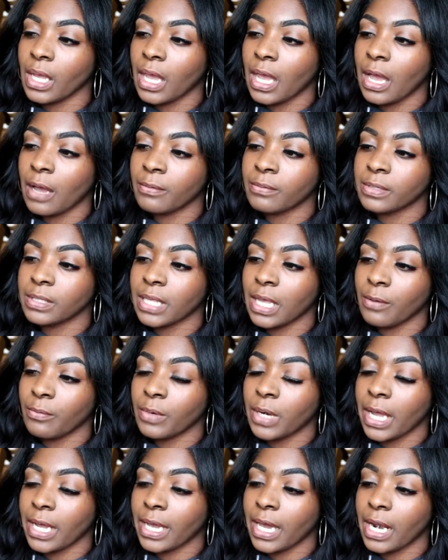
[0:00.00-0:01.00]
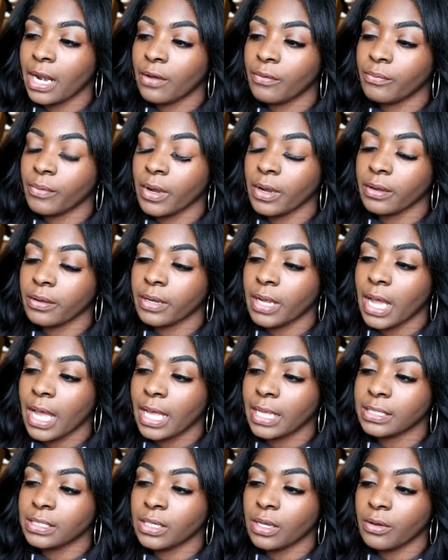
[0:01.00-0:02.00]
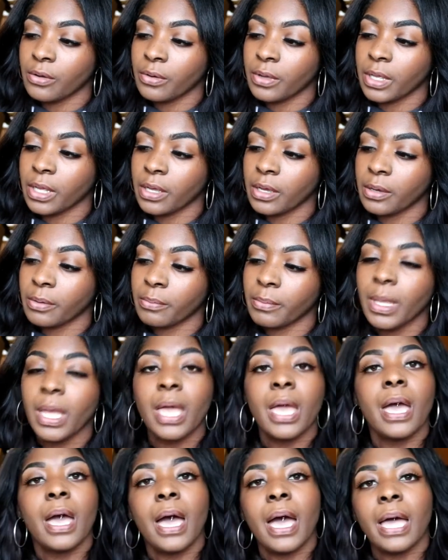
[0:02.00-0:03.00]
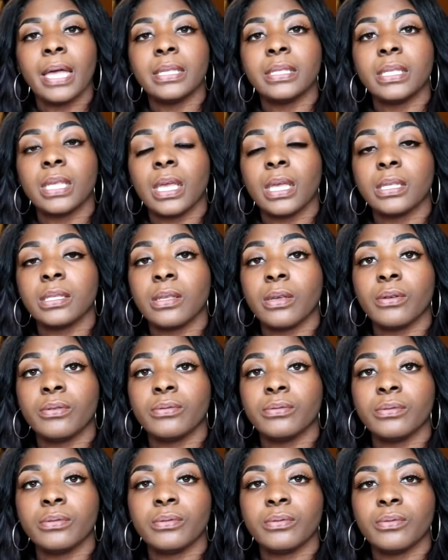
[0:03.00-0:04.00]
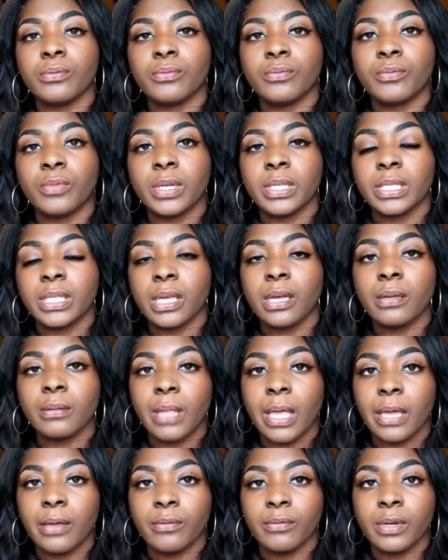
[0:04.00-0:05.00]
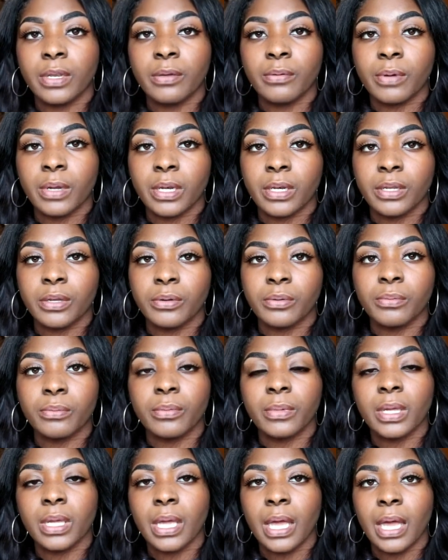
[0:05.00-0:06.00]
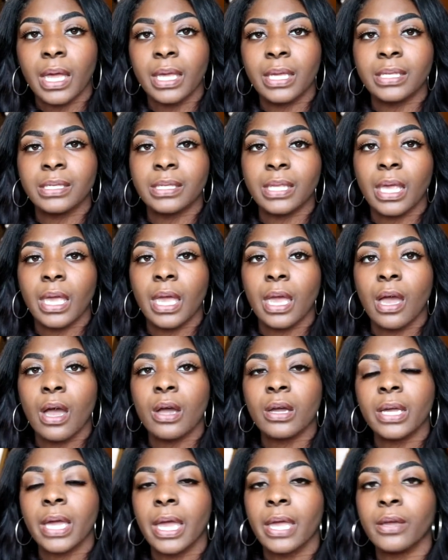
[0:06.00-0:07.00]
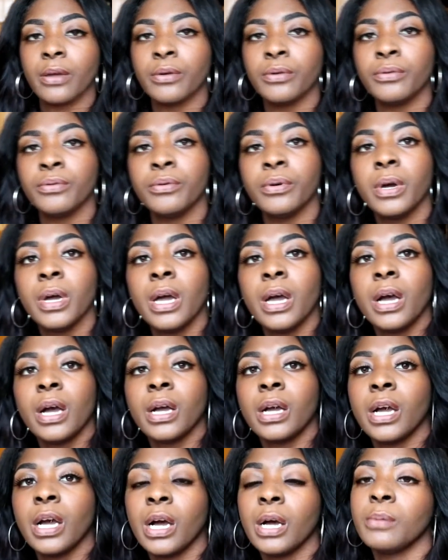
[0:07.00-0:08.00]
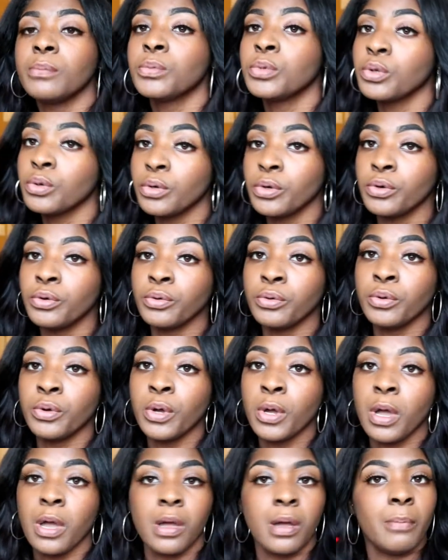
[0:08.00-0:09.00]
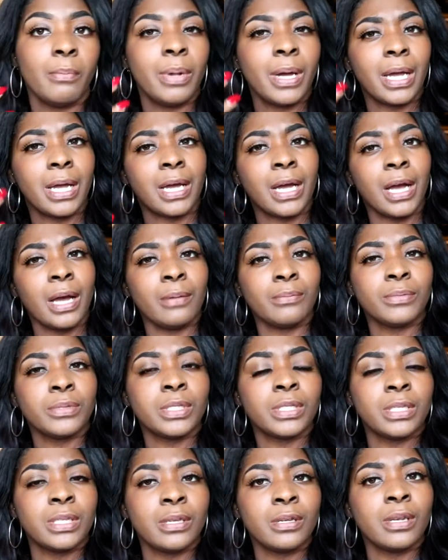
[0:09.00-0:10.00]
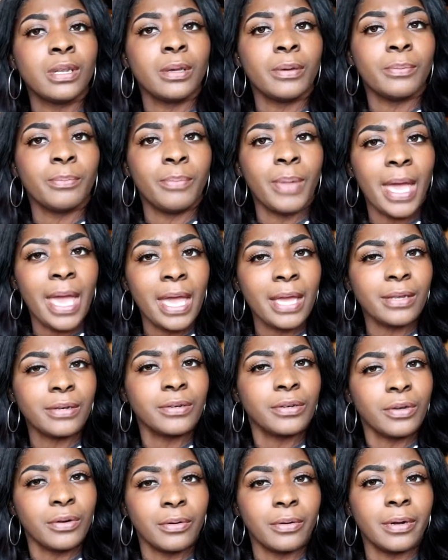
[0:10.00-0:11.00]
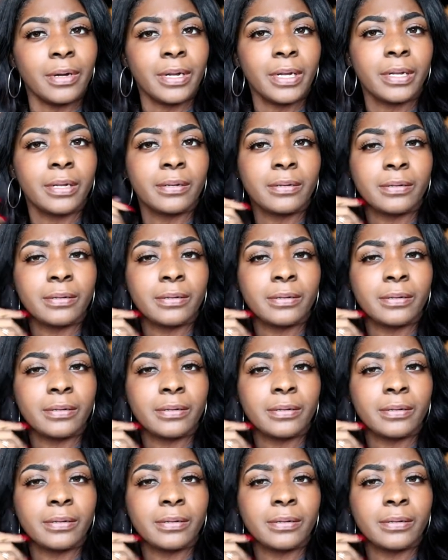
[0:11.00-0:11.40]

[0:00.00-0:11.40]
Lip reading: I was like, when I got off work, I told him, I said, so what's up? Like, what do you want to do? He said, okay, cool, come through, but come to the back door.